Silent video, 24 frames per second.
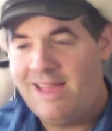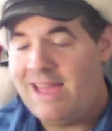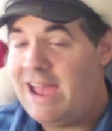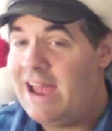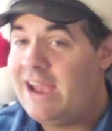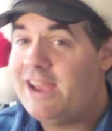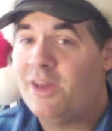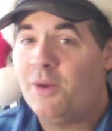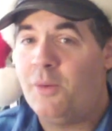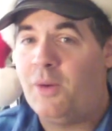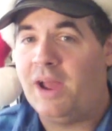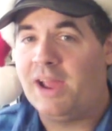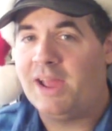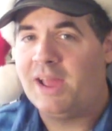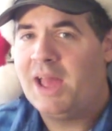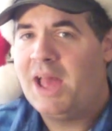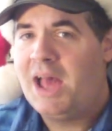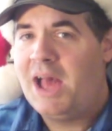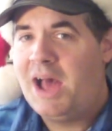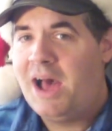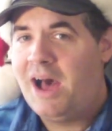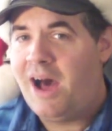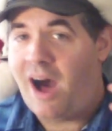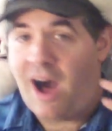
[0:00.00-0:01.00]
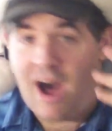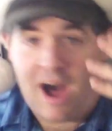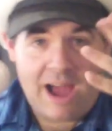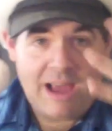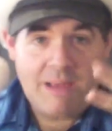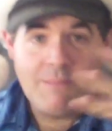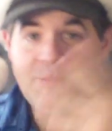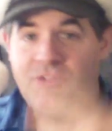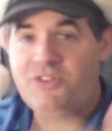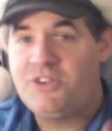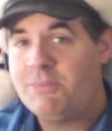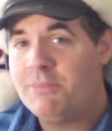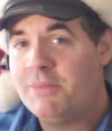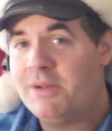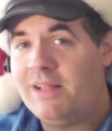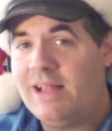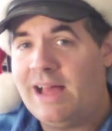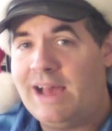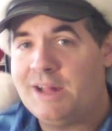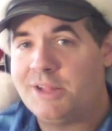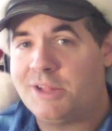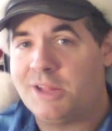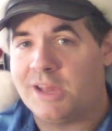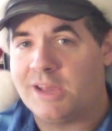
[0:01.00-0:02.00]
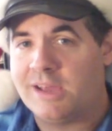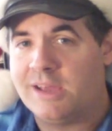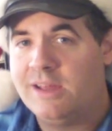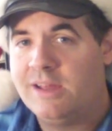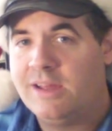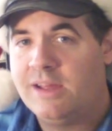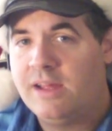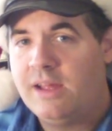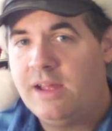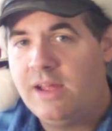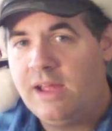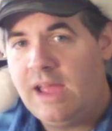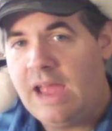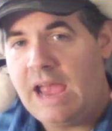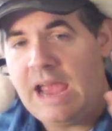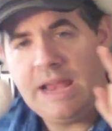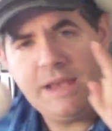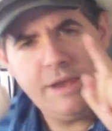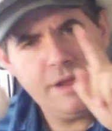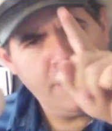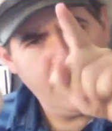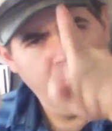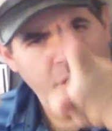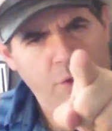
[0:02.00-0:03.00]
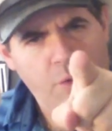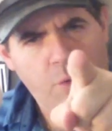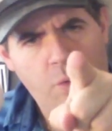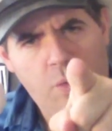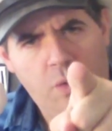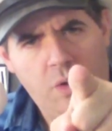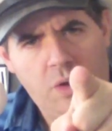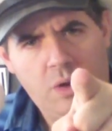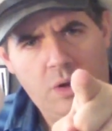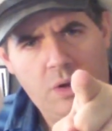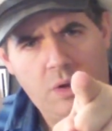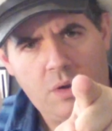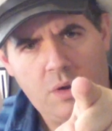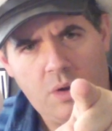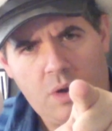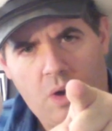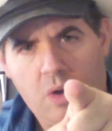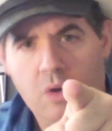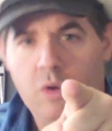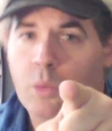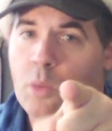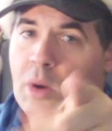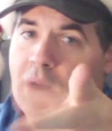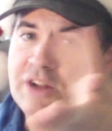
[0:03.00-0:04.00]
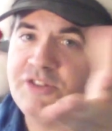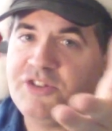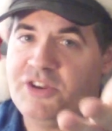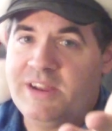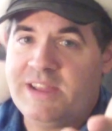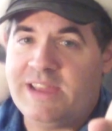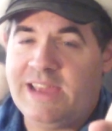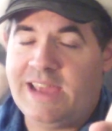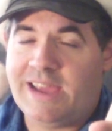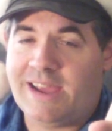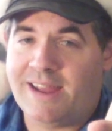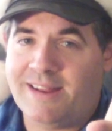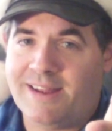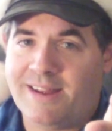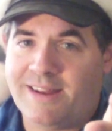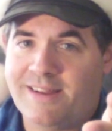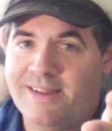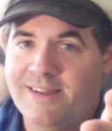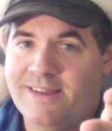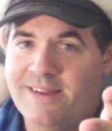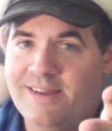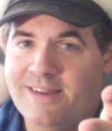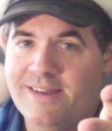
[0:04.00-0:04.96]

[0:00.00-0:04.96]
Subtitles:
Anyway, I'm JimClassic, and you are watching Geekin' It.